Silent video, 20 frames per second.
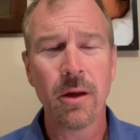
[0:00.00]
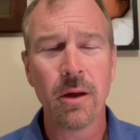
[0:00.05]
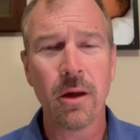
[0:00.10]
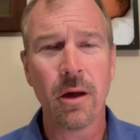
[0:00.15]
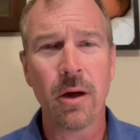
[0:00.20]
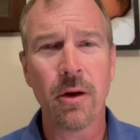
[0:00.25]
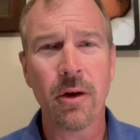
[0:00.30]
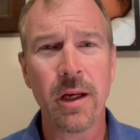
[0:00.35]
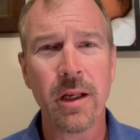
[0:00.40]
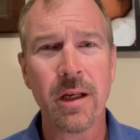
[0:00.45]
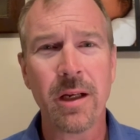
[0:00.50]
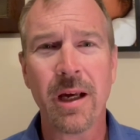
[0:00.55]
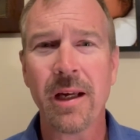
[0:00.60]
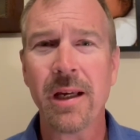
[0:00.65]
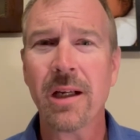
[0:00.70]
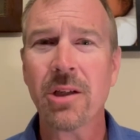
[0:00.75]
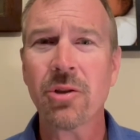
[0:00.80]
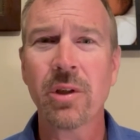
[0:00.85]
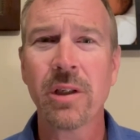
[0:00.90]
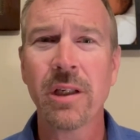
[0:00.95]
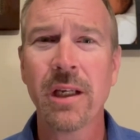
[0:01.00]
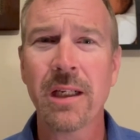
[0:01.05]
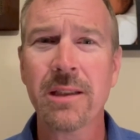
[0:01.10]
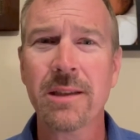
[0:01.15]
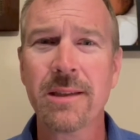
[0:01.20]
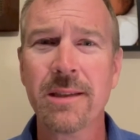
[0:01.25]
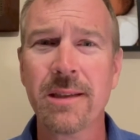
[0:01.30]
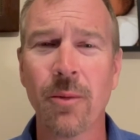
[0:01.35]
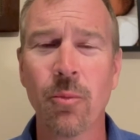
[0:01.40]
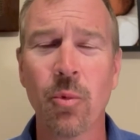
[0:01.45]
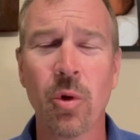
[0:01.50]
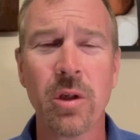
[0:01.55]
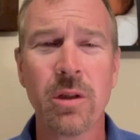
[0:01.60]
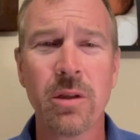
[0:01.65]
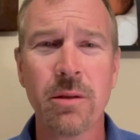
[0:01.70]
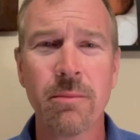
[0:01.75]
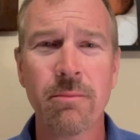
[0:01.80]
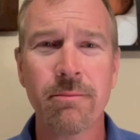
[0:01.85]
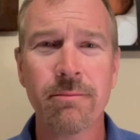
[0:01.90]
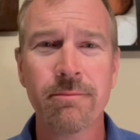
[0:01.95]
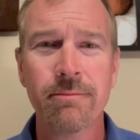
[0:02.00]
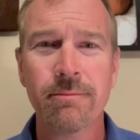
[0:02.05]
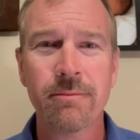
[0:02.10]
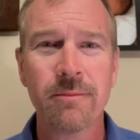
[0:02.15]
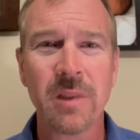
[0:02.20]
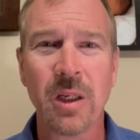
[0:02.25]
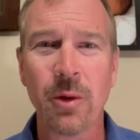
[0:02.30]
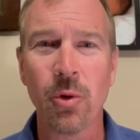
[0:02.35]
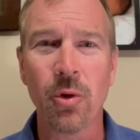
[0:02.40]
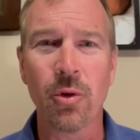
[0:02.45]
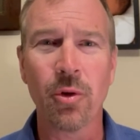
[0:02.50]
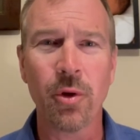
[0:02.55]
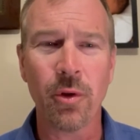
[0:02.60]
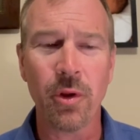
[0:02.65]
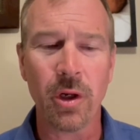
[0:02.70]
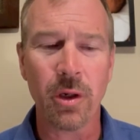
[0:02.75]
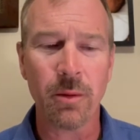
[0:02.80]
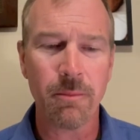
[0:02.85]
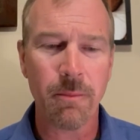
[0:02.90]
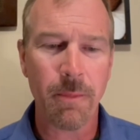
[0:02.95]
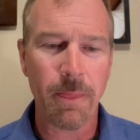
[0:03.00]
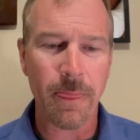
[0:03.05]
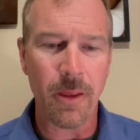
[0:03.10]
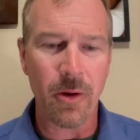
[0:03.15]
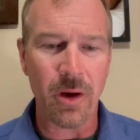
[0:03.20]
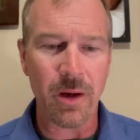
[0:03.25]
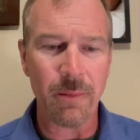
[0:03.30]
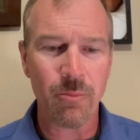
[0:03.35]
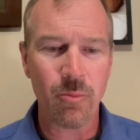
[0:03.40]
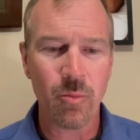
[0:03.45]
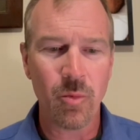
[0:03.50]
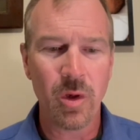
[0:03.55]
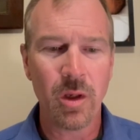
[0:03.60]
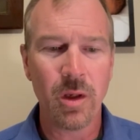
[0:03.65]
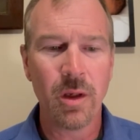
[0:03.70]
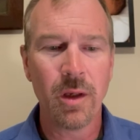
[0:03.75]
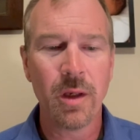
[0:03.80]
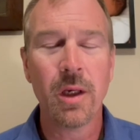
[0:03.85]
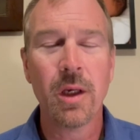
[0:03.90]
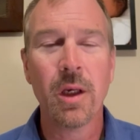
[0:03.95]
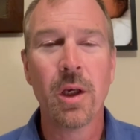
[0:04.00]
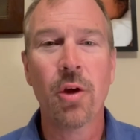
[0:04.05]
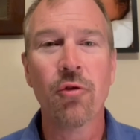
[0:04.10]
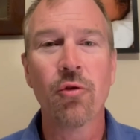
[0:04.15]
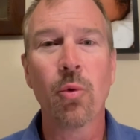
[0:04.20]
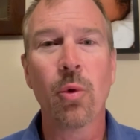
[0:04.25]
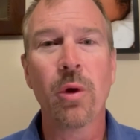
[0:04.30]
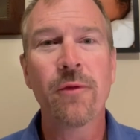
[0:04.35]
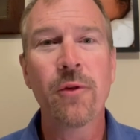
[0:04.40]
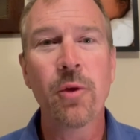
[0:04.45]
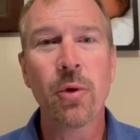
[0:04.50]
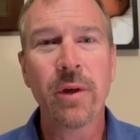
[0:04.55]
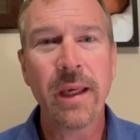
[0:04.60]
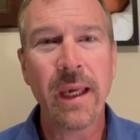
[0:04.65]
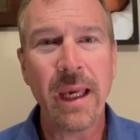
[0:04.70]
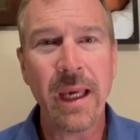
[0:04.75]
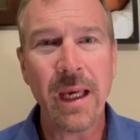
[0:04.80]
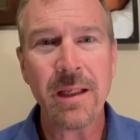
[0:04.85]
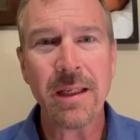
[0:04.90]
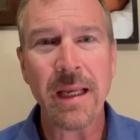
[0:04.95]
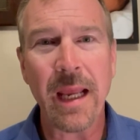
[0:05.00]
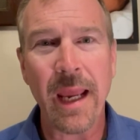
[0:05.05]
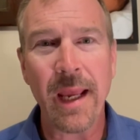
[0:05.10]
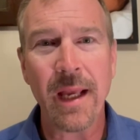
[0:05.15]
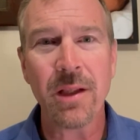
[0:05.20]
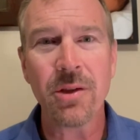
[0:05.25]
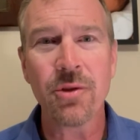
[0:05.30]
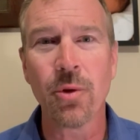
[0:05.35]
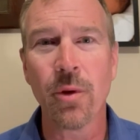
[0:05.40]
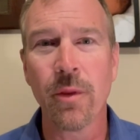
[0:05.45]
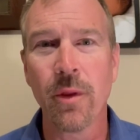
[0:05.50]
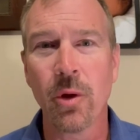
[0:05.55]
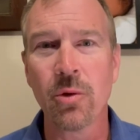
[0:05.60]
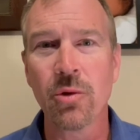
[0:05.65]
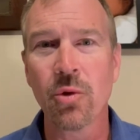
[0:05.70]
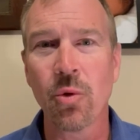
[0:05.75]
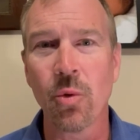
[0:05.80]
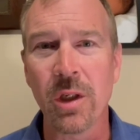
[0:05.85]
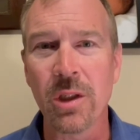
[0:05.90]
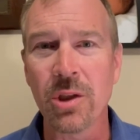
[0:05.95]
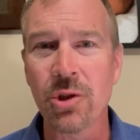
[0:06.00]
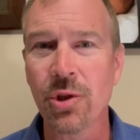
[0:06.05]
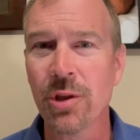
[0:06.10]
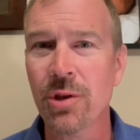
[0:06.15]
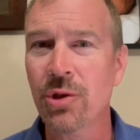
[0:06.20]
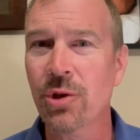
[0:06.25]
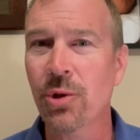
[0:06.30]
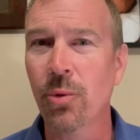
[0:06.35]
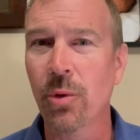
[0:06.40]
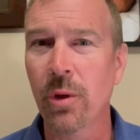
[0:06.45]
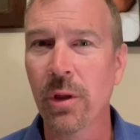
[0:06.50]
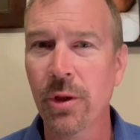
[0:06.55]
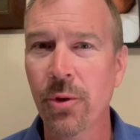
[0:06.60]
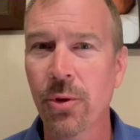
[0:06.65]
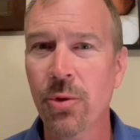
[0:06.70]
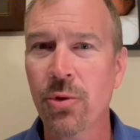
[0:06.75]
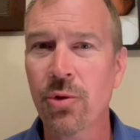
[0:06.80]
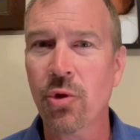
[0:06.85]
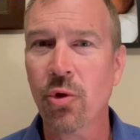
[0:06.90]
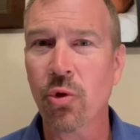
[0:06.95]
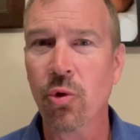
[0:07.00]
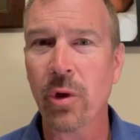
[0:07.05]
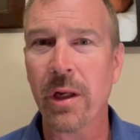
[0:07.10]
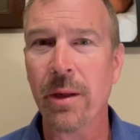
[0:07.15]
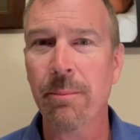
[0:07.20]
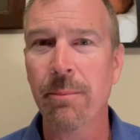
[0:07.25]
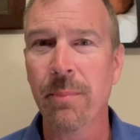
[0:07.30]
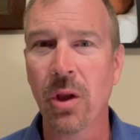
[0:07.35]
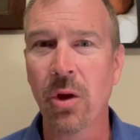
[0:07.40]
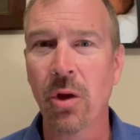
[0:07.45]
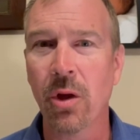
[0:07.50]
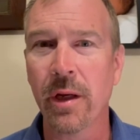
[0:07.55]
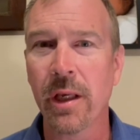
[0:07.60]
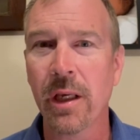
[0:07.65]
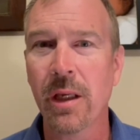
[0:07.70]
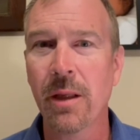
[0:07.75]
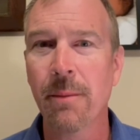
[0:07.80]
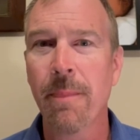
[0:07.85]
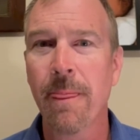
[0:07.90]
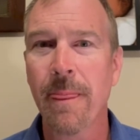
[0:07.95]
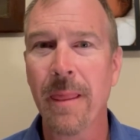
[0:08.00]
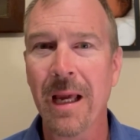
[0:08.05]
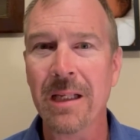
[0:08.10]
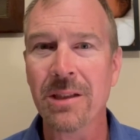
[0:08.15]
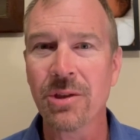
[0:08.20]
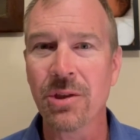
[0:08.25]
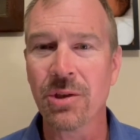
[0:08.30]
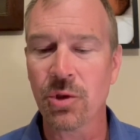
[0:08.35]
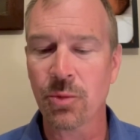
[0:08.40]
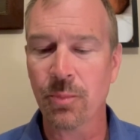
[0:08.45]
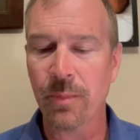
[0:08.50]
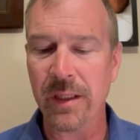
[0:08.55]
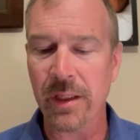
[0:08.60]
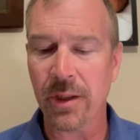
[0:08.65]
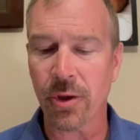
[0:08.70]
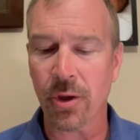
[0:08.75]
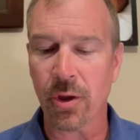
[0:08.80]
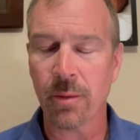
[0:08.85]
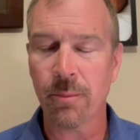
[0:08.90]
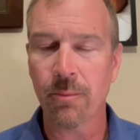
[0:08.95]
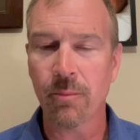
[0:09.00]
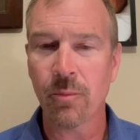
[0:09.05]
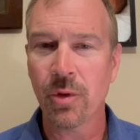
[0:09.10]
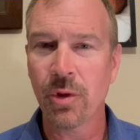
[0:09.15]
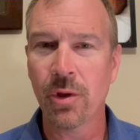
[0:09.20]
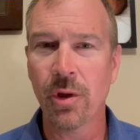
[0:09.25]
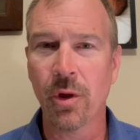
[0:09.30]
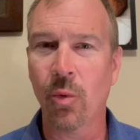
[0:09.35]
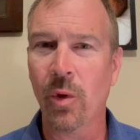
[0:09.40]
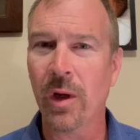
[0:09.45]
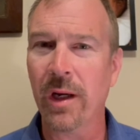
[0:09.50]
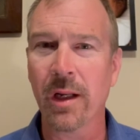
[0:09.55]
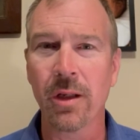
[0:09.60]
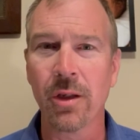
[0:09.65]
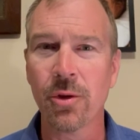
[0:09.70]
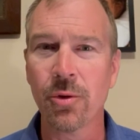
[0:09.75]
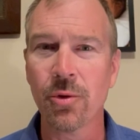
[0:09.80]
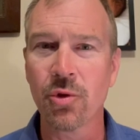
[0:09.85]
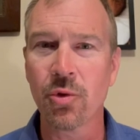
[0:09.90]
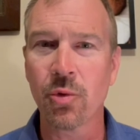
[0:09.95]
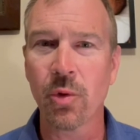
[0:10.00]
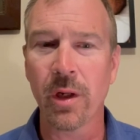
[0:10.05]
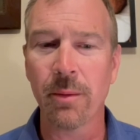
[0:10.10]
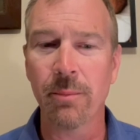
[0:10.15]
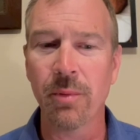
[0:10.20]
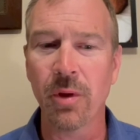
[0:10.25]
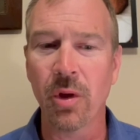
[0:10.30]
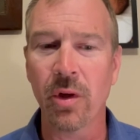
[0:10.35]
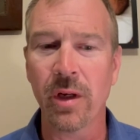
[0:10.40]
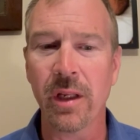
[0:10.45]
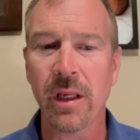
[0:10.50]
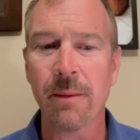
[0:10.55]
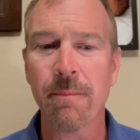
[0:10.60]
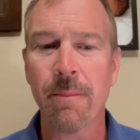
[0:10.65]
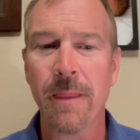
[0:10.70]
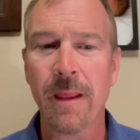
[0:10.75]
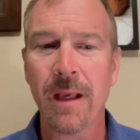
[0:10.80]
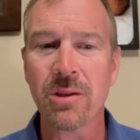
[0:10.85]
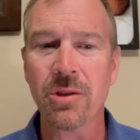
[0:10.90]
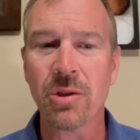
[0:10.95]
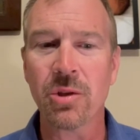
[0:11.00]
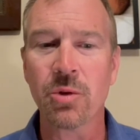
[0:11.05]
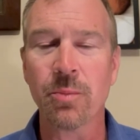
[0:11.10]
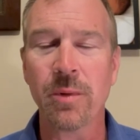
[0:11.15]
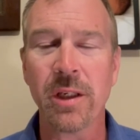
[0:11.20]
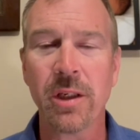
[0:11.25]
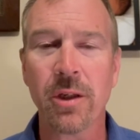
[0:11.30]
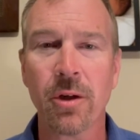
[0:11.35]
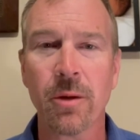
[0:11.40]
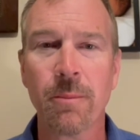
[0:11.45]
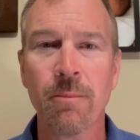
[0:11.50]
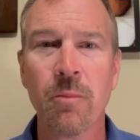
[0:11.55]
All right. I actually had someone, I won't go there. All right. So if you can't answer those questions, you lose credibility as a speaker. You don't want to lose credibility as a speaker.